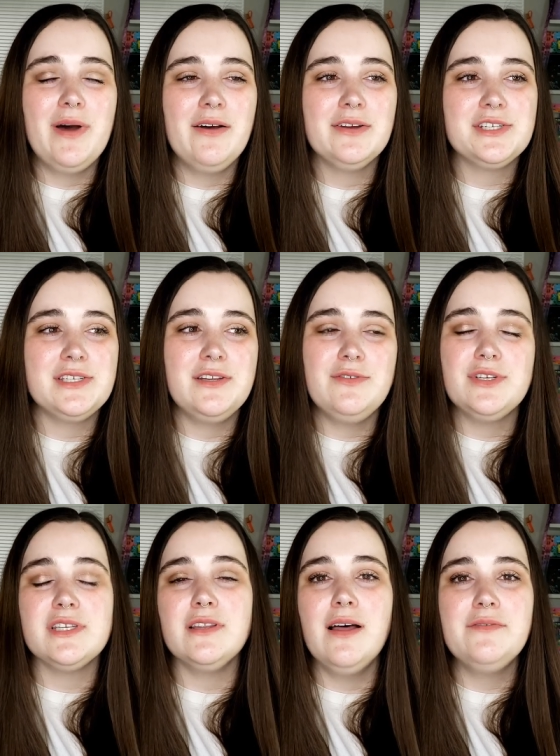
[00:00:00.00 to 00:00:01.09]
Polishes that you
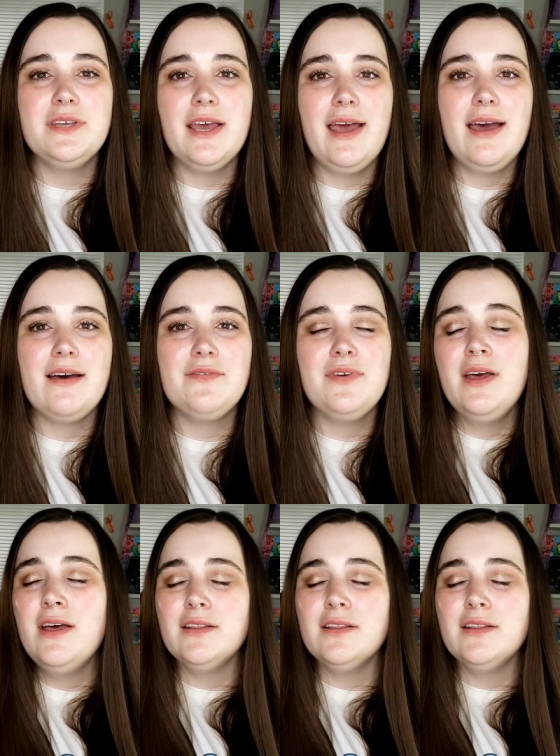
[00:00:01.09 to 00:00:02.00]
just love to have,